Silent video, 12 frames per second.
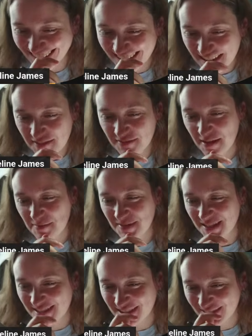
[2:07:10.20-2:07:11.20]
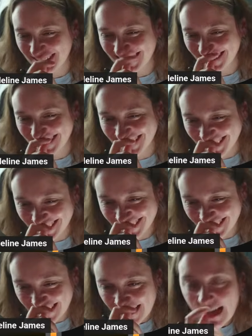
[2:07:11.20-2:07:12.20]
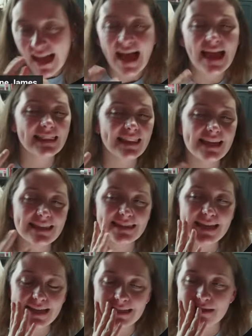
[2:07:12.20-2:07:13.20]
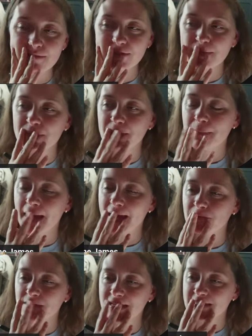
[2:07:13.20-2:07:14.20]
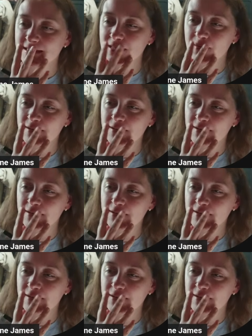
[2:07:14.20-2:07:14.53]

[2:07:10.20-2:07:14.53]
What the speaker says: Vampire squid. I like the idea of the bat wings though.